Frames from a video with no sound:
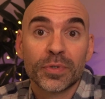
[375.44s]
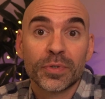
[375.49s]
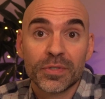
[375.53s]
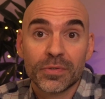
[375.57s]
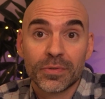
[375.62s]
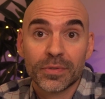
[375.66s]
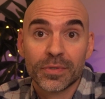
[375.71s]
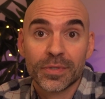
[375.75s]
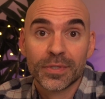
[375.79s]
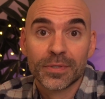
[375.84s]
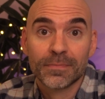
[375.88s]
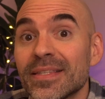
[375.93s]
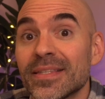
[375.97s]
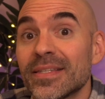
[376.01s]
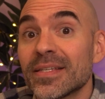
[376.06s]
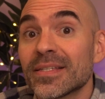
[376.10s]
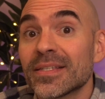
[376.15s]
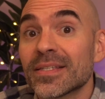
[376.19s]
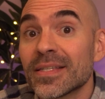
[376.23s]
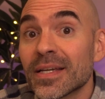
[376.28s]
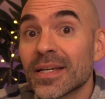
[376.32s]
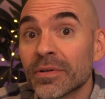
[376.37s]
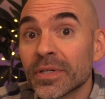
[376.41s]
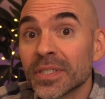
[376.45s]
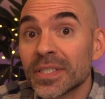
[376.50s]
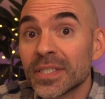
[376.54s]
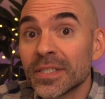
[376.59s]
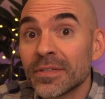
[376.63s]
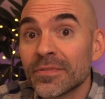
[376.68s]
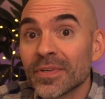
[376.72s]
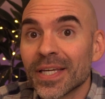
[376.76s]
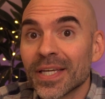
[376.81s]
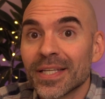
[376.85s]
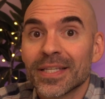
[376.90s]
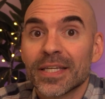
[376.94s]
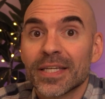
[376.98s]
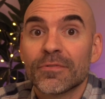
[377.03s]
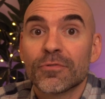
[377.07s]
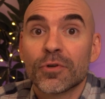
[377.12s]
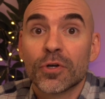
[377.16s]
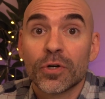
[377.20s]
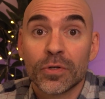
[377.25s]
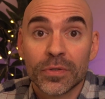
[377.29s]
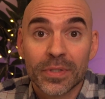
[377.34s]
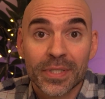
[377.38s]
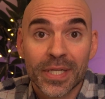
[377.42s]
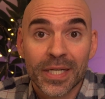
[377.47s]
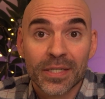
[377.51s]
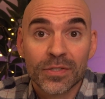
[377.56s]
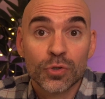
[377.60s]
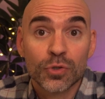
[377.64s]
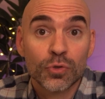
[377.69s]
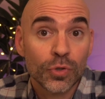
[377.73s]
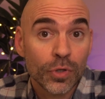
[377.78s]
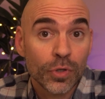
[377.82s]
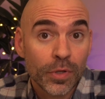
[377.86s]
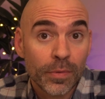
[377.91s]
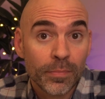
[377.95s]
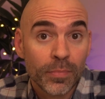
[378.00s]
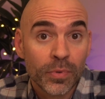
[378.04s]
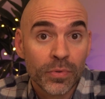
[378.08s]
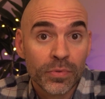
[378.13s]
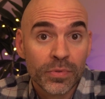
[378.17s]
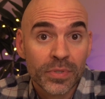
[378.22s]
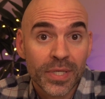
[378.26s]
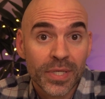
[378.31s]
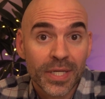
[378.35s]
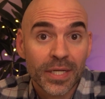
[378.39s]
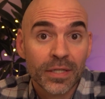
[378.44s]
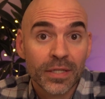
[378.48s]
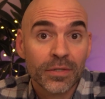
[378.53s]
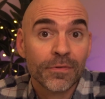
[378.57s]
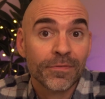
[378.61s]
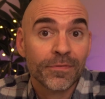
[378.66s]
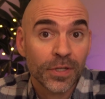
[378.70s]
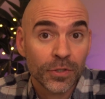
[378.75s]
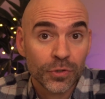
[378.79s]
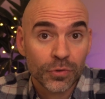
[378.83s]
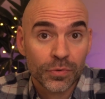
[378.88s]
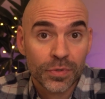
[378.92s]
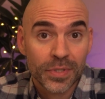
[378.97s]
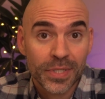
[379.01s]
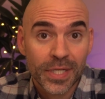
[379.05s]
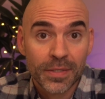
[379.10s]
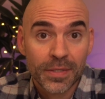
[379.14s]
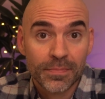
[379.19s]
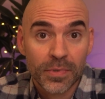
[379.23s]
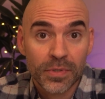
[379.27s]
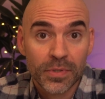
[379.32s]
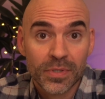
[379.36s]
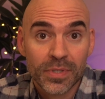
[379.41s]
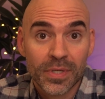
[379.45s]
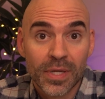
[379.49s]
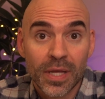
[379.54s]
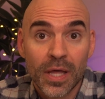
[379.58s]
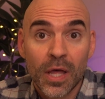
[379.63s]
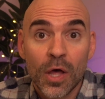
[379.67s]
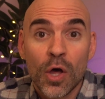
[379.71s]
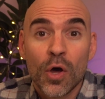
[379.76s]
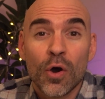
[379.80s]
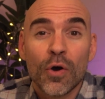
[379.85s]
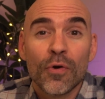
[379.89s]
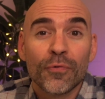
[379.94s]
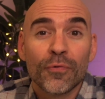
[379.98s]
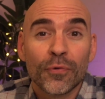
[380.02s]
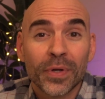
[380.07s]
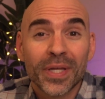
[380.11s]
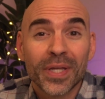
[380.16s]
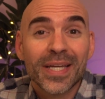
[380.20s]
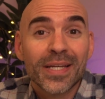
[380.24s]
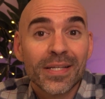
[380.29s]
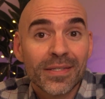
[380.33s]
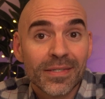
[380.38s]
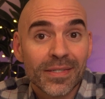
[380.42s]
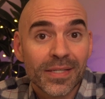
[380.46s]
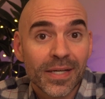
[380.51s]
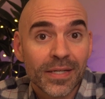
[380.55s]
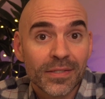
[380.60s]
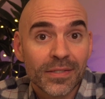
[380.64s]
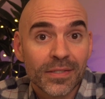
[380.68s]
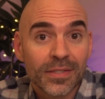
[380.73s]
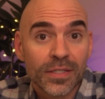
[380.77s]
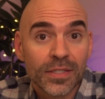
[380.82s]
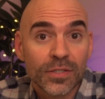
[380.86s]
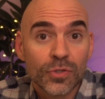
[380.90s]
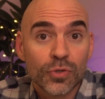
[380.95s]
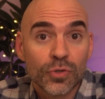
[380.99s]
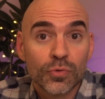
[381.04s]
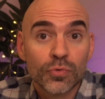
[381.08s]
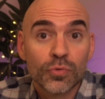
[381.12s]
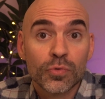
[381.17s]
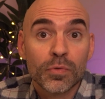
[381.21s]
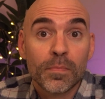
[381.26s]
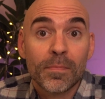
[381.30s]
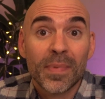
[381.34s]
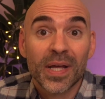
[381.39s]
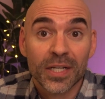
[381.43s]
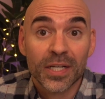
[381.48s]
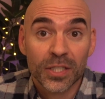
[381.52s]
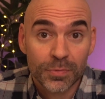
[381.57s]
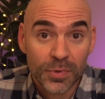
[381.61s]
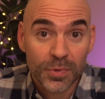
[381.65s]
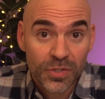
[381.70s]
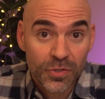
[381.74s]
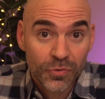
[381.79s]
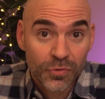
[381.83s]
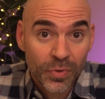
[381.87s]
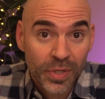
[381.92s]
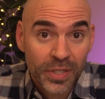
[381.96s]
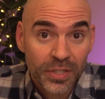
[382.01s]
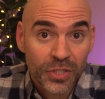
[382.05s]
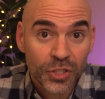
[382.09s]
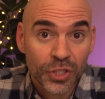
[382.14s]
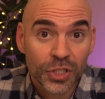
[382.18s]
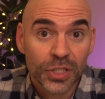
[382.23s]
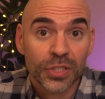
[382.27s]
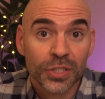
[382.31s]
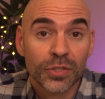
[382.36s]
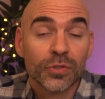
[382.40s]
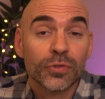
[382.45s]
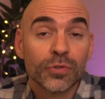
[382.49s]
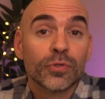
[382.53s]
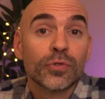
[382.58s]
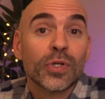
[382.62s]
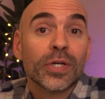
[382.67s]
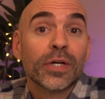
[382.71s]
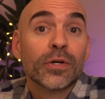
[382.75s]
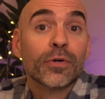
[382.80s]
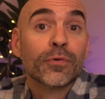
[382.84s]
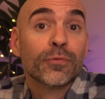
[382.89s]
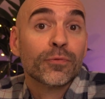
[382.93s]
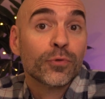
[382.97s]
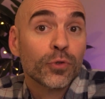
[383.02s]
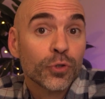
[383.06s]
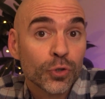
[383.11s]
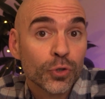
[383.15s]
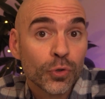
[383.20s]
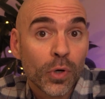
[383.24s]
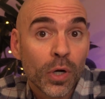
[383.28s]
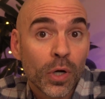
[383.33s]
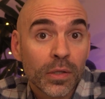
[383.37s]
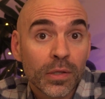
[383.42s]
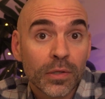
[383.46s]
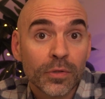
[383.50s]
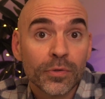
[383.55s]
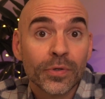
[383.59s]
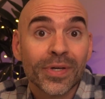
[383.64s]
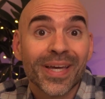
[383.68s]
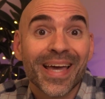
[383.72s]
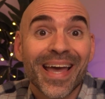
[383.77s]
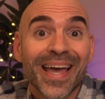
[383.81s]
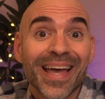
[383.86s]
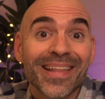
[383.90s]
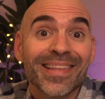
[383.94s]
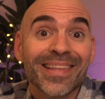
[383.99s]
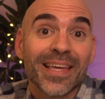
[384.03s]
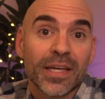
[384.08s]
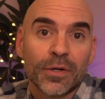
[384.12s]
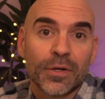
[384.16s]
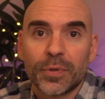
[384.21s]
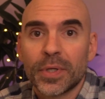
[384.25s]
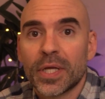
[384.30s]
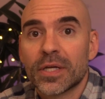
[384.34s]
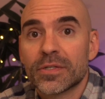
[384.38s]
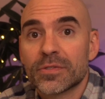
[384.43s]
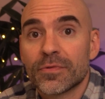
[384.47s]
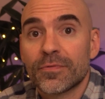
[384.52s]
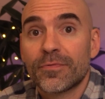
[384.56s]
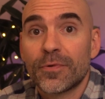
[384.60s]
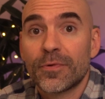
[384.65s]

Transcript: results. This narrative can give context to the numbers in the financial statements, offering insights into management strategy, their future outlook, and areas of